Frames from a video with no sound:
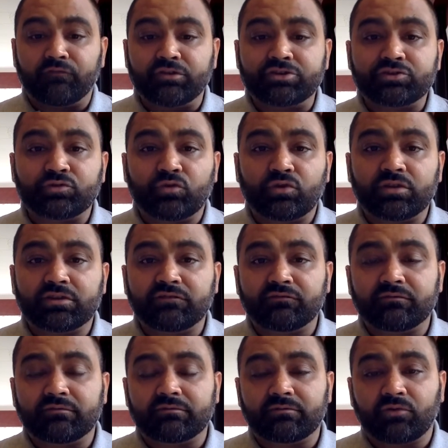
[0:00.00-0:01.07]
I wish you
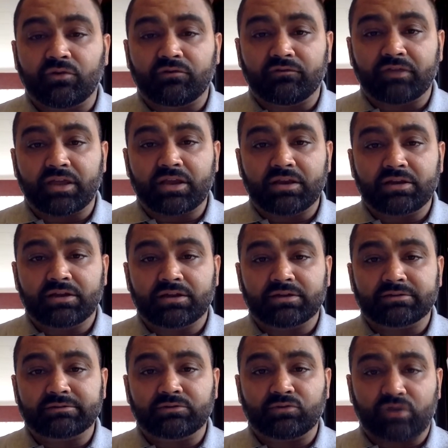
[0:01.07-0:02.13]
all
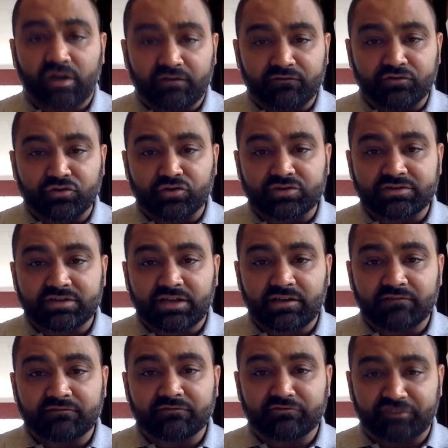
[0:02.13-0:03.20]
well. Look after
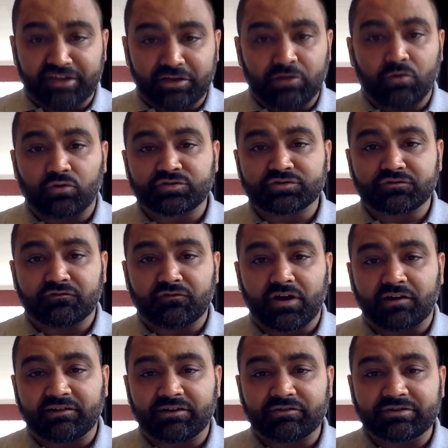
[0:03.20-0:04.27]
yourself. Drink lots
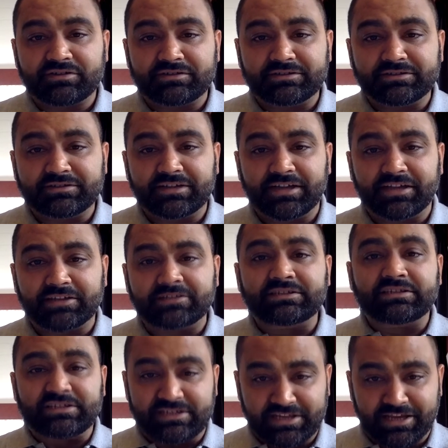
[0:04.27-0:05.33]
of water
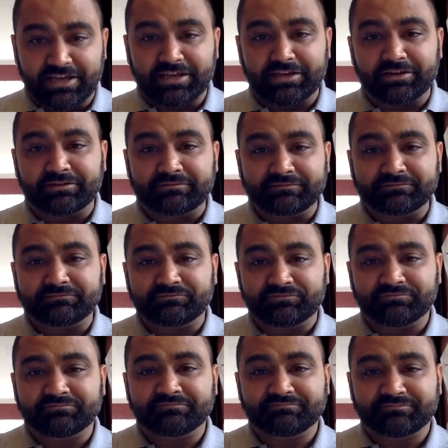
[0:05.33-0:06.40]
and take care.
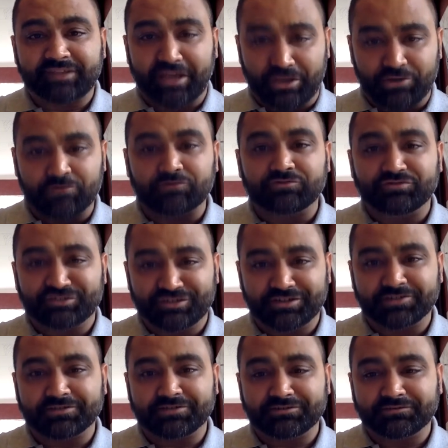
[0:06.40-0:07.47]
Thank you.
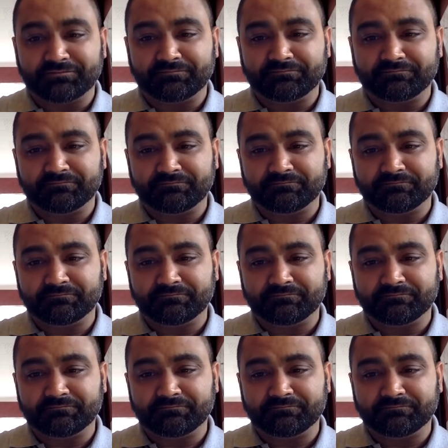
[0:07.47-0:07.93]
Cheers.